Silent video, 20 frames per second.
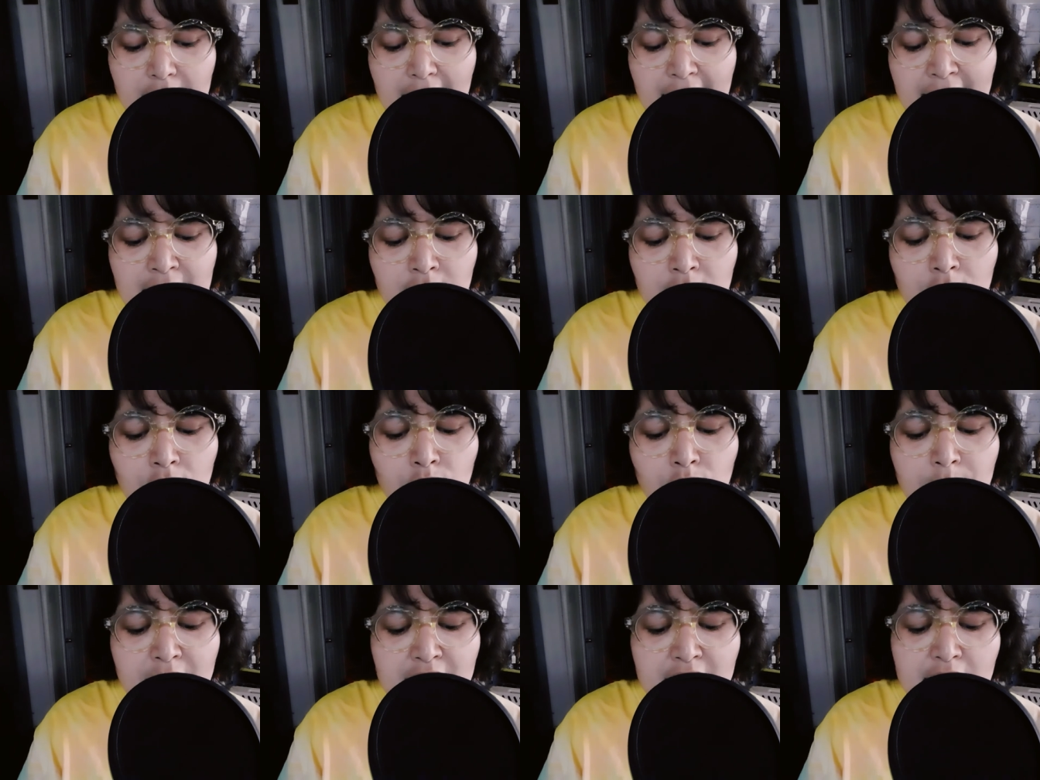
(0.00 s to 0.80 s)
a
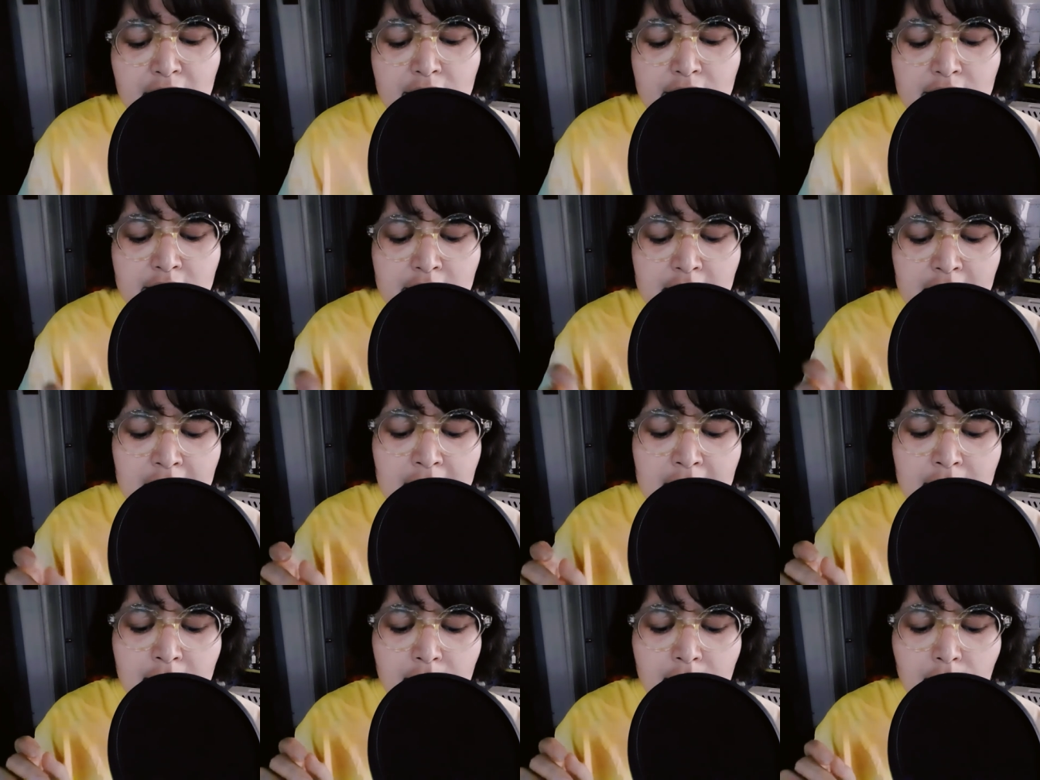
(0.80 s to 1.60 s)
luminous
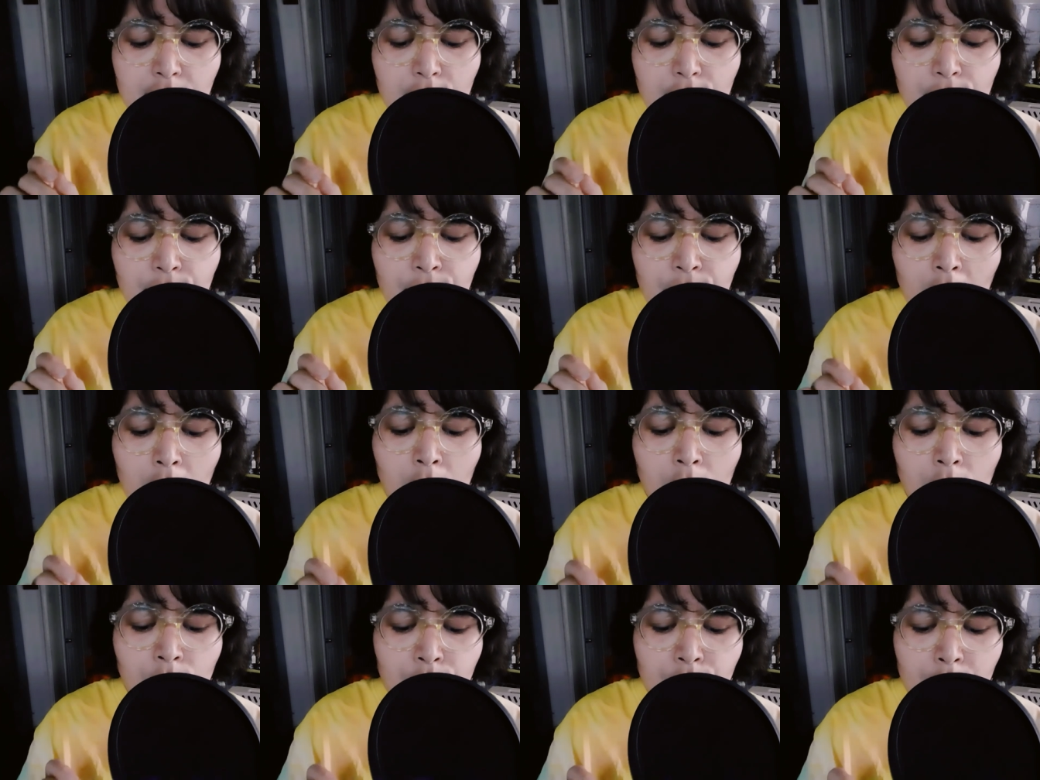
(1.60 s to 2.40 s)
seed
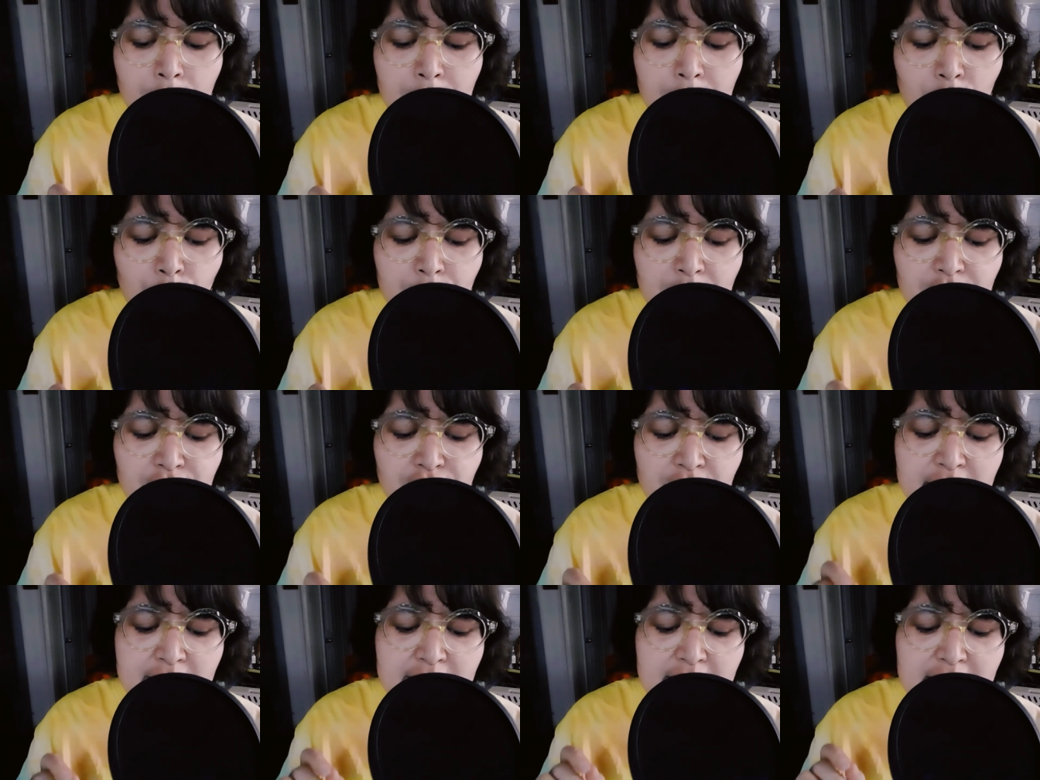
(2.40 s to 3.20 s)
fall from the
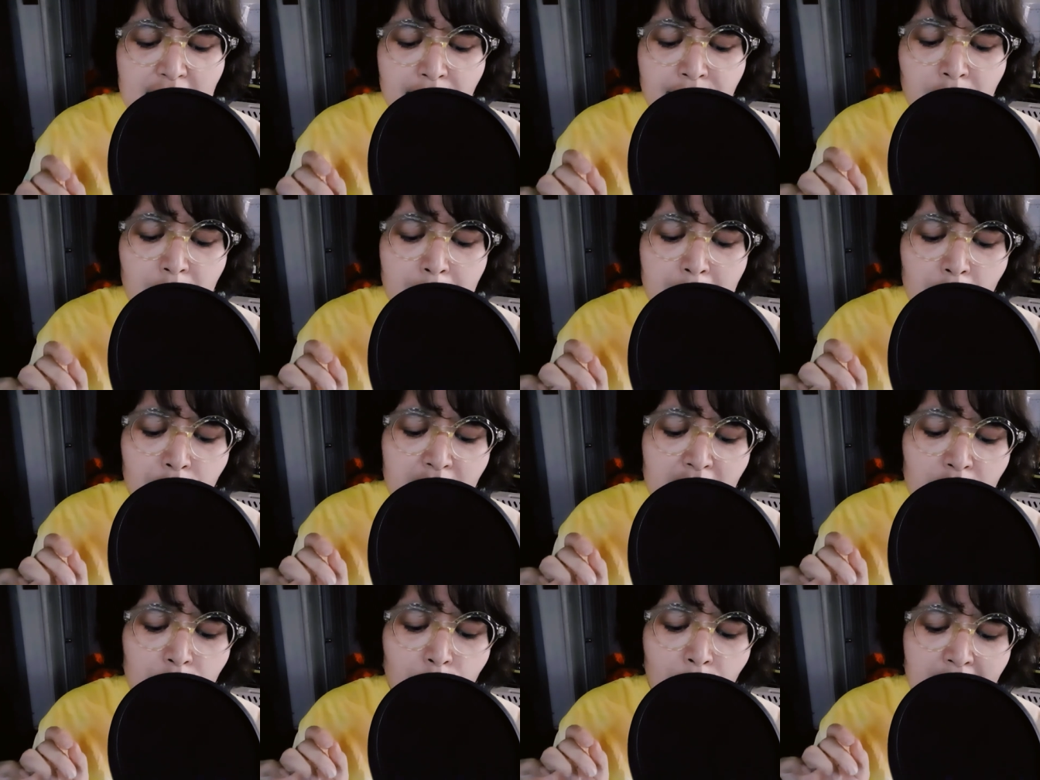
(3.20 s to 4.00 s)
regions of the
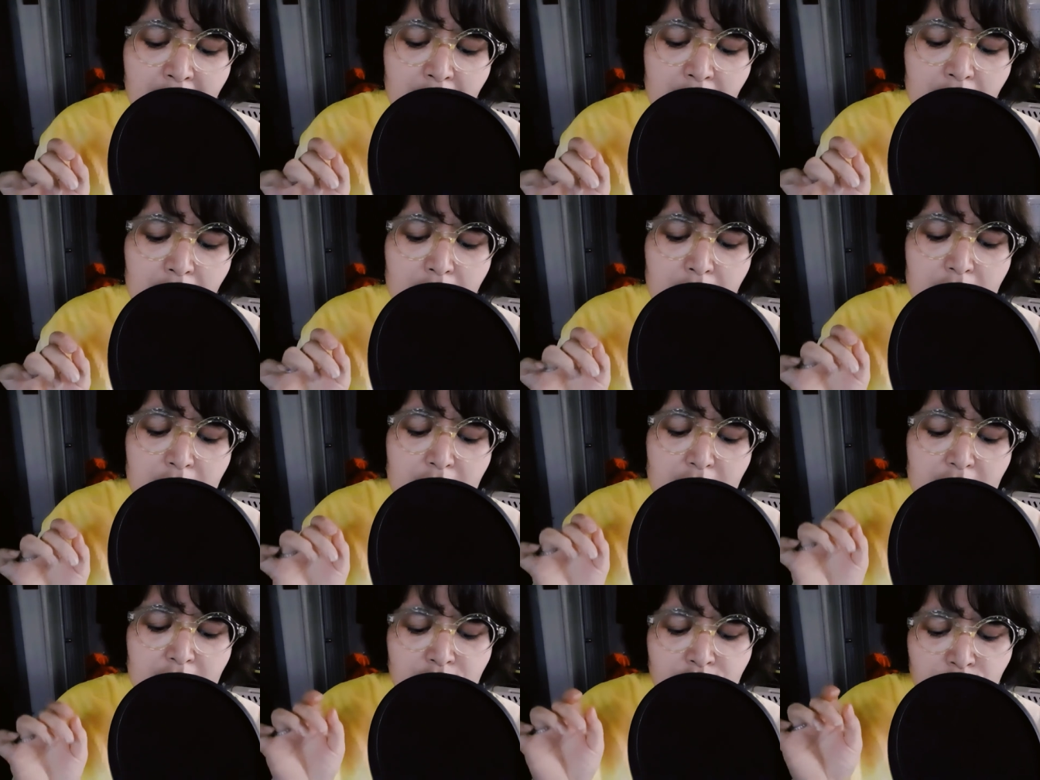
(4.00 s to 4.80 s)
Milky Way
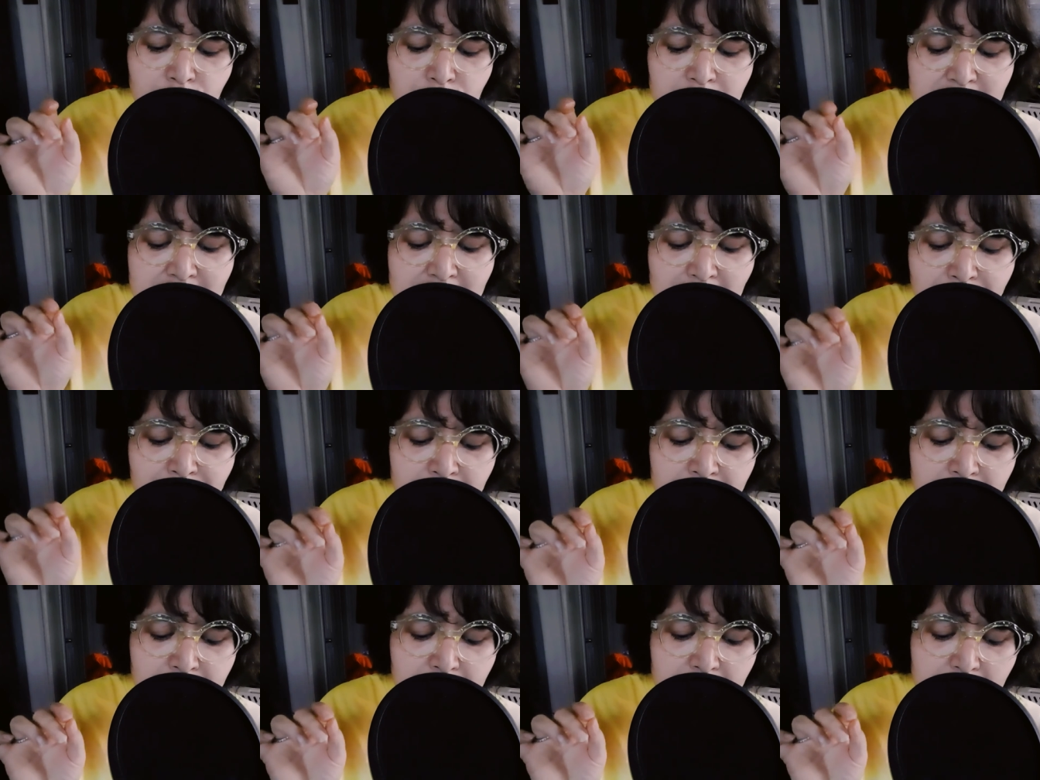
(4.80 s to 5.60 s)
into the
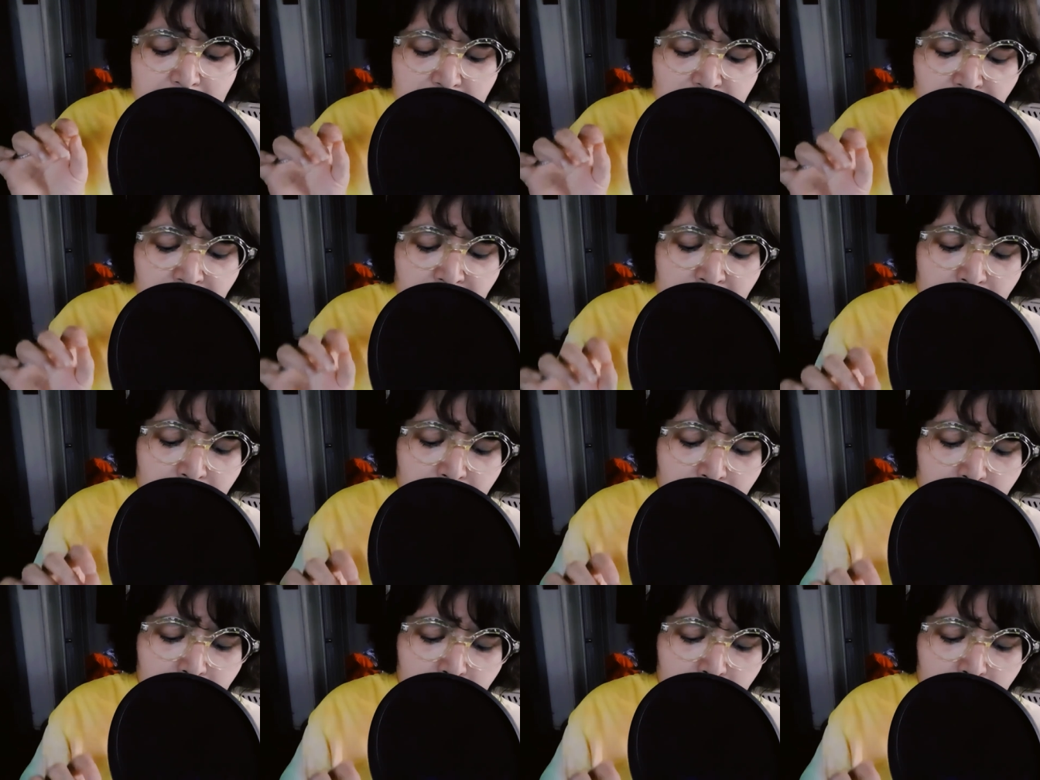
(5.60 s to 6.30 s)
seventh sphere?